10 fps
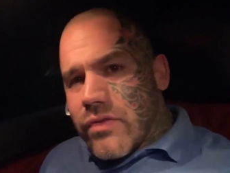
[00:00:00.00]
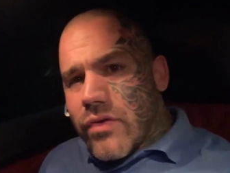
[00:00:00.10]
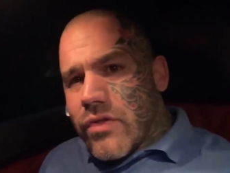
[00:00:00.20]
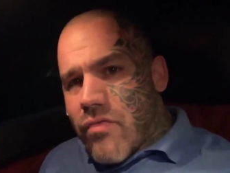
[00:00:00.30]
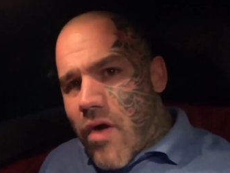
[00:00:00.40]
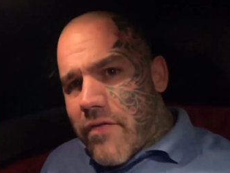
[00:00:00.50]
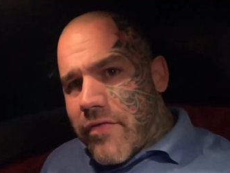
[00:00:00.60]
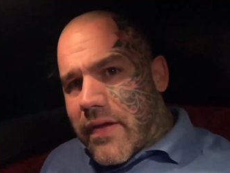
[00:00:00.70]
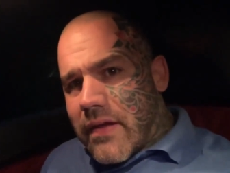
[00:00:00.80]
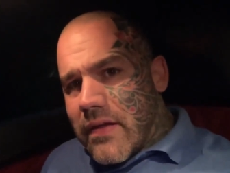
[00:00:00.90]
doing the
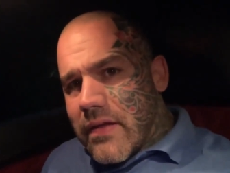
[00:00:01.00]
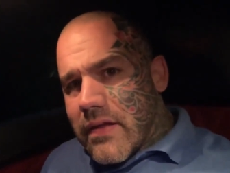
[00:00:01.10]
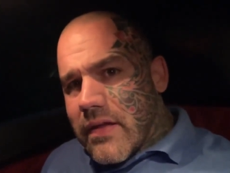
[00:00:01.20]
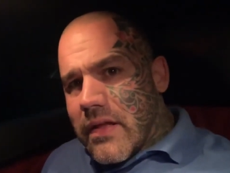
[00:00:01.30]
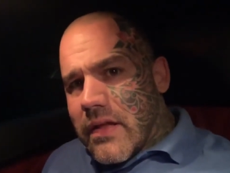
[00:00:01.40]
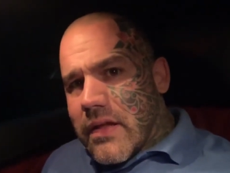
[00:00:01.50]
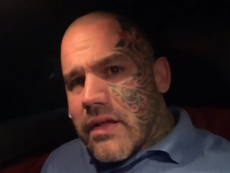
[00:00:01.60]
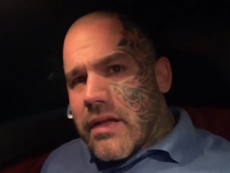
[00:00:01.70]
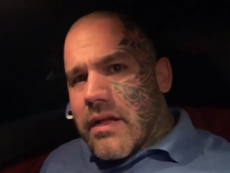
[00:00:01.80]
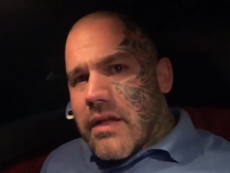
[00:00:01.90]
right thing
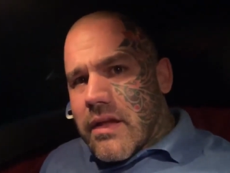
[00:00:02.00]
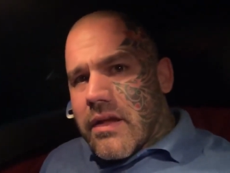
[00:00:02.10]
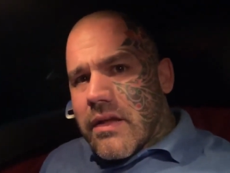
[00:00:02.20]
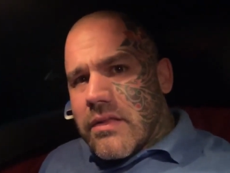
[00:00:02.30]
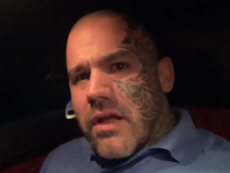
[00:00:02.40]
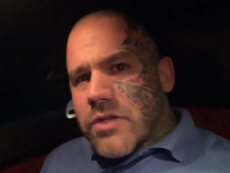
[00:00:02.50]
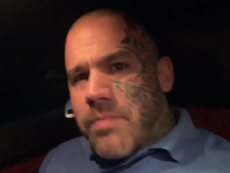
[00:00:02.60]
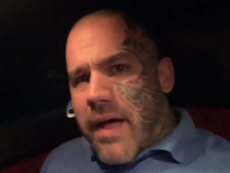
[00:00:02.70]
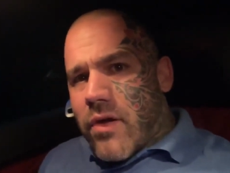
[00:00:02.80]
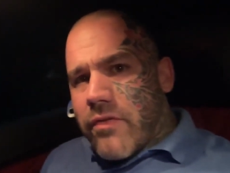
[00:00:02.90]

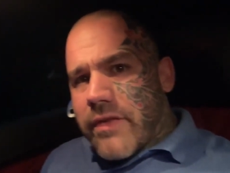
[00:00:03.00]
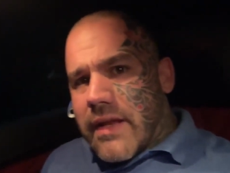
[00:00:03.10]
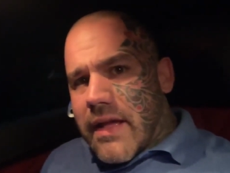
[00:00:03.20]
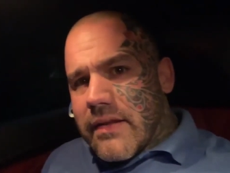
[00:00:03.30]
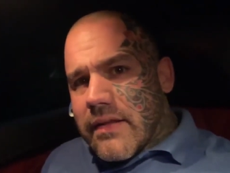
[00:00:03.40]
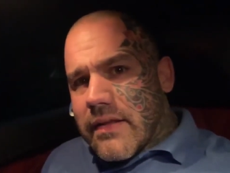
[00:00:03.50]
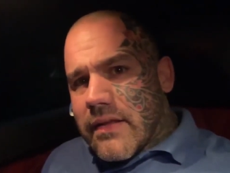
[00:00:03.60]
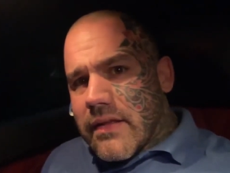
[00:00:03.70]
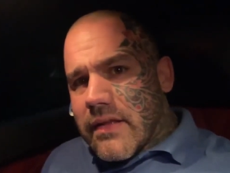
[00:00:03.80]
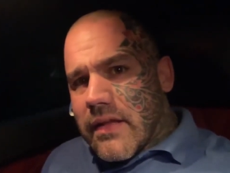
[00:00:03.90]
does pay off in the end.
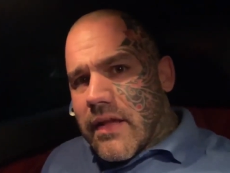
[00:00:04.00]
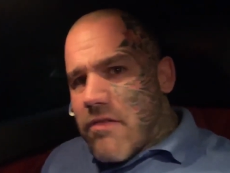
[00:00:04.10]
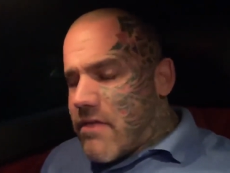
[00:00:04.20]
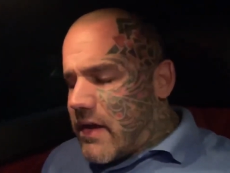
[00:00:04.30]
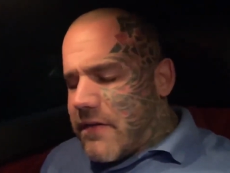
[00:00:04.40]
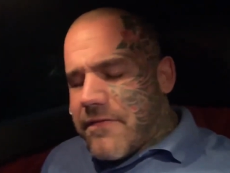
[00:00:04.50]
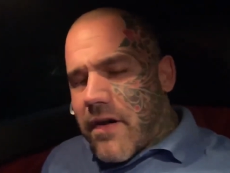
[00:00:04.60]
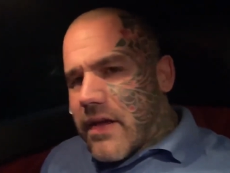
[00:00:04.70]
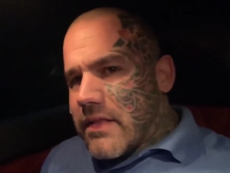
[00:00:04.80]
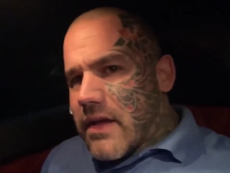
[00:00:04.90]
It really
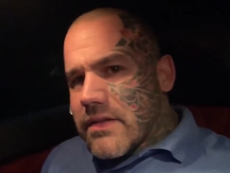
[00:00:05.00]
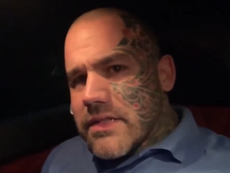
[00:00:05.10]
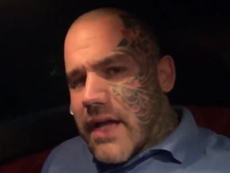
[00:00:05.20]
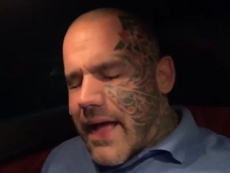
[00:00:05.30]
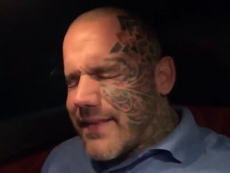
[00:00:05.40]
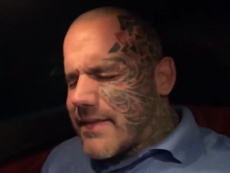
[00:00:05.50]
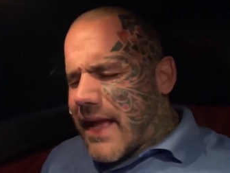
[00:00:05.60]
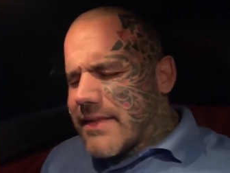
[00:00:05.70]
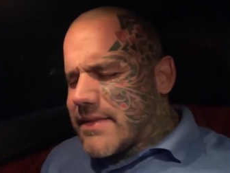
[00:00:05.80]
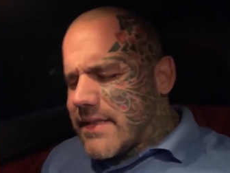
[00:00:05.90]
fucking does.
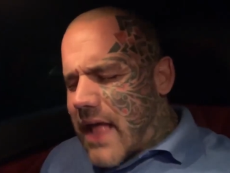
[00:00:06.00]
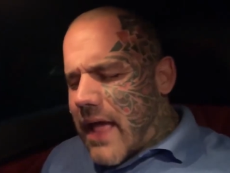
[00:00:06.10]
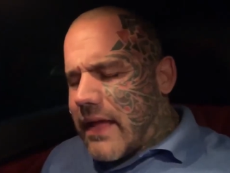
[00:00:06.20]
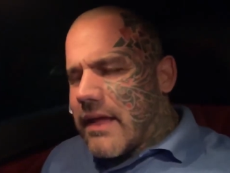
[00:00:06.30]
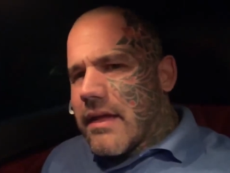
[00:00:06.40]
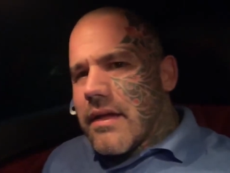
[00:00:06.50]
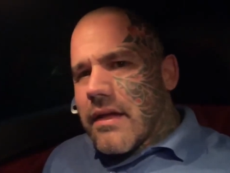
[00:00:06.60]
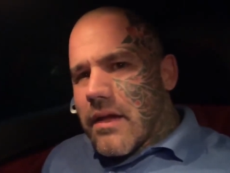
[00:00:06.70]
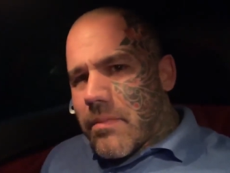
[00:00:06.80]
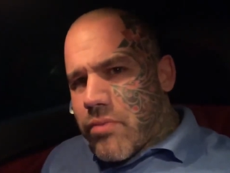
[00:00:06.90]
And today
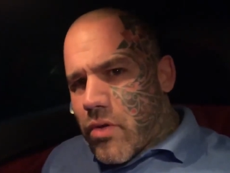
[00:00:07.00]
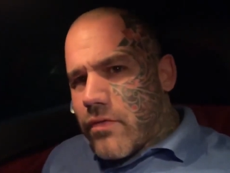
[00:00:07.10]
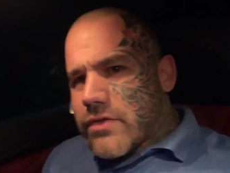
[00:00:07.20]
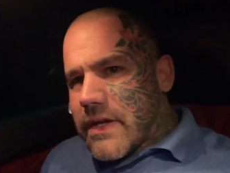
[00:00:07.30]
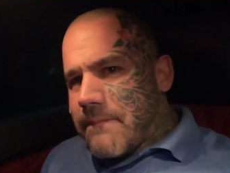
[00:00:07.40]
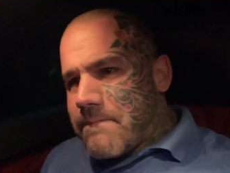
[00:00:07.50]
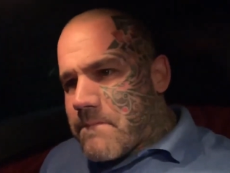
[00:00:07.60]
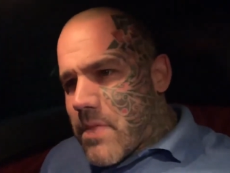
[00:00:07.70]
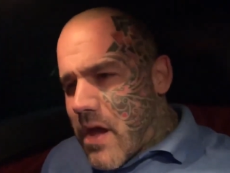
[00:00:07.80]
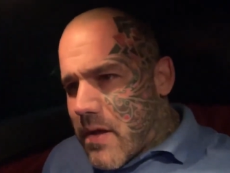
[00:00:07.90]
proves it.
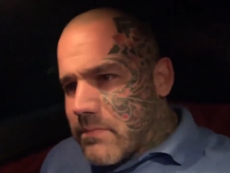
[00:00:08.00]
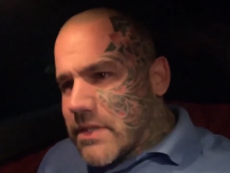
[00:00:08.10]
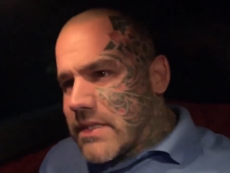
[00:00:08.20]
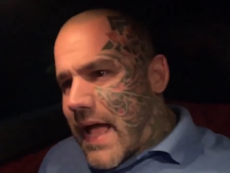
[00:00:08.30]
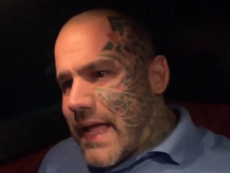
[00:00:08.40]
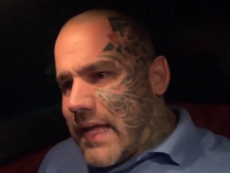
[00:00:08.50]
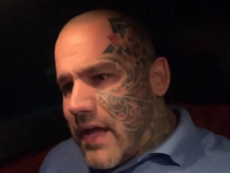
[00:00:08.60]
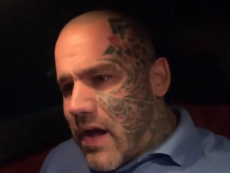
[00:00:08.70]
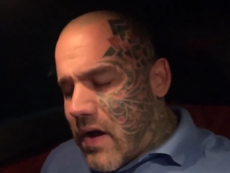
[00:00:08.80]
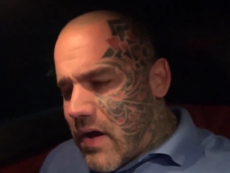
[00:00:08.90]
Today,